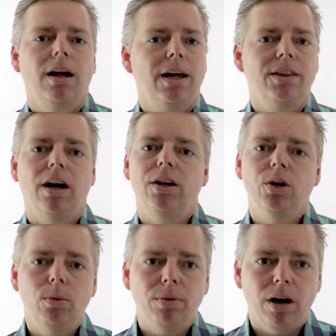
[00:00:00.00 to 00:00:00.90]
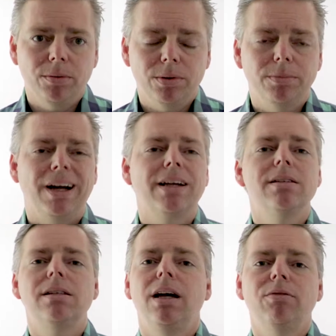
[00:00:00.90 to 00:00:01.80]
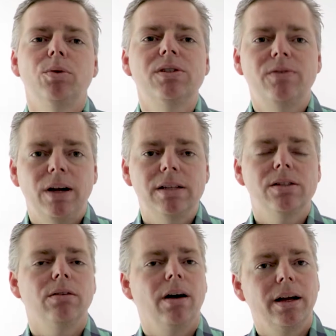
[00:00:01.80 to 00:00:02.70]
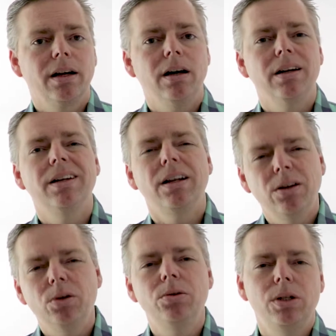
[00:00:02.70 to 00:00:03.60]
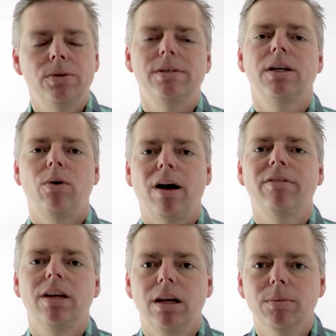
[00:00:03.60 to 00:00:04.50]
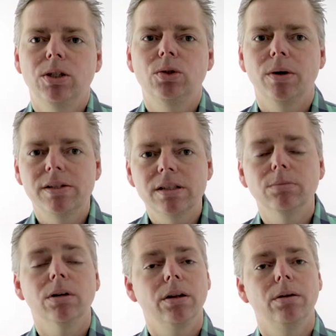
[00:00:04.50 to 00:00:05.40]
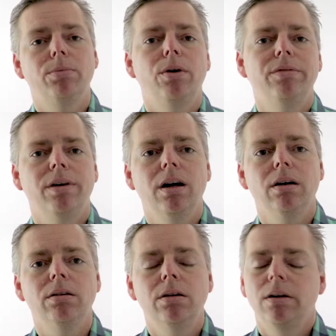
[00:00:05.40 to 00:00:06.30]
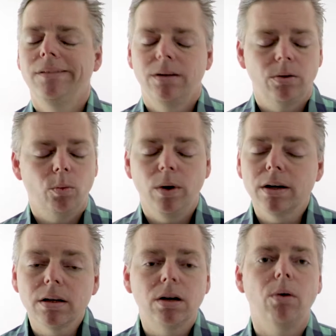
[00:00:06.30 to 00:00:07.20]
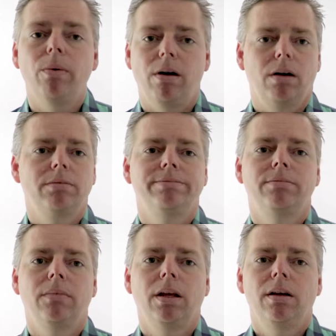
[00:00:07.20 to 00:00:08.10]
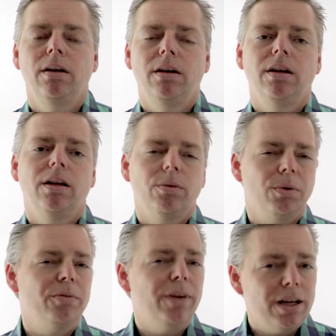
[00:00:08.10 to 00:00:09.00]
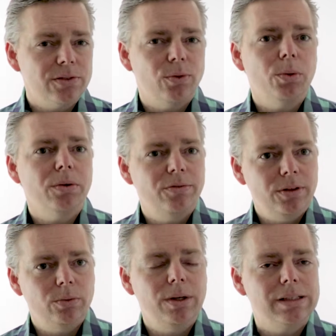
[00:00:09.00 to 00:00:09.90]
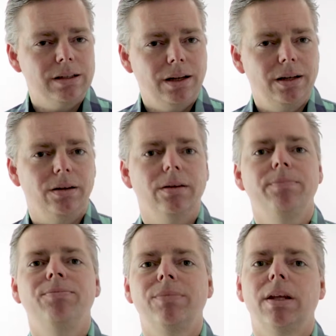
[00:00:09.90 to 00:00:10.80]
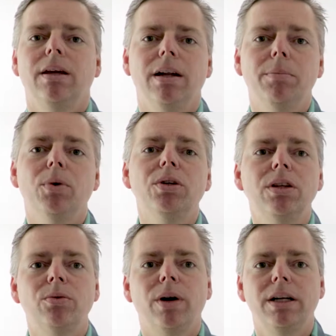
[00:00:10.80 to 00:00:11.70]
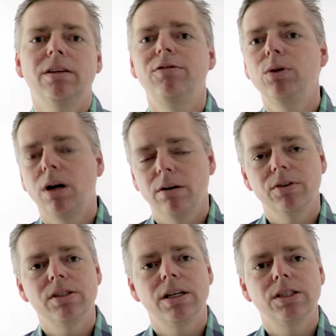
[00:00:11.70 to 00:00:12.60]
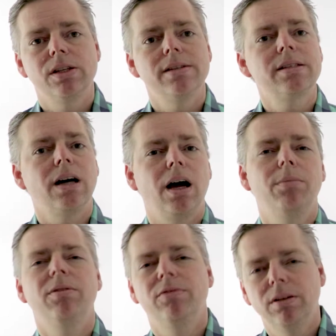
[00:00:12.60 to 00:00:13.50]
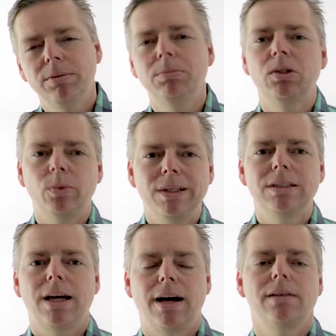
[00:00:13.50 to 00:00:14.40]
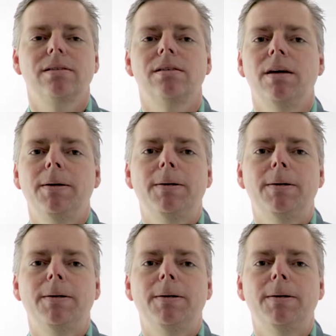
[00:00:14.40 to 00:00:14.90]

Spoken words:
I thought, no problem, I can see everyone's face in their icon, and I know who uses a graphic image or a symbol on their profile. What could go wrong? Well, fast forward a few weeks later, and I'm multi-threading a few conversations on Skype and flipping between tasks.